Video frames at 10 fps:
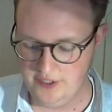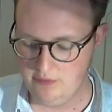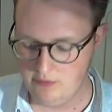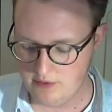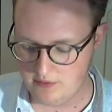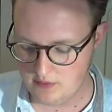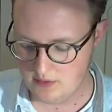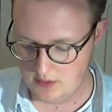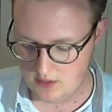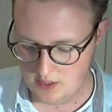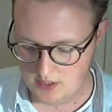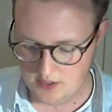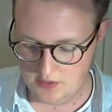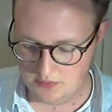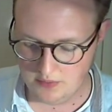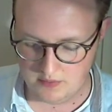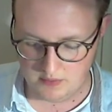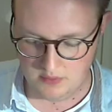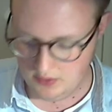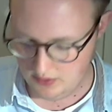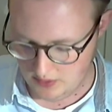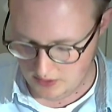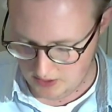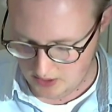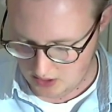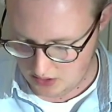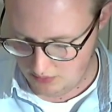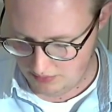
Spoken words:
worth it. It is worth it. No